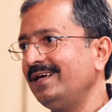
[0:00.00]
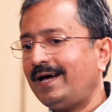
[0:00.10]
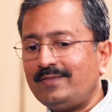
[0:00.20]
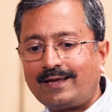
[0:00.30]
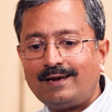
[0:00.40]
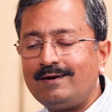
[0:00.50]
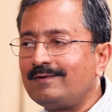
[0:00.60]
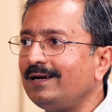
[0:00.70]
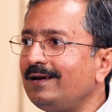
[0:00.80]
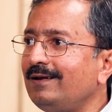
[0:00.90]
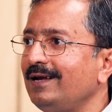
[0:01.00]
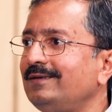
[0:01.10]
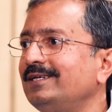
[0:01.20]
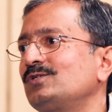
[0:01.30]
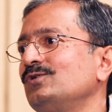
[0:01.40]
and they can literally
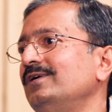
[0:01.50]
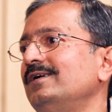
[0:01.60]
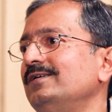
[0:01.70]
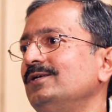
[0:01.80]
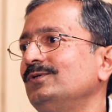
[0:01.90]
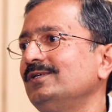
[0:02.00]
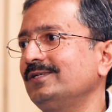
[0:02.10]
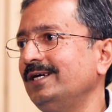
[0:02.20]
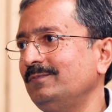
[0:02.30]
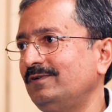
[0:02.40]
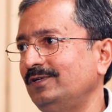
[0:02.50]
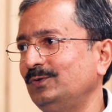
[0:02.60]
lead their students into this game of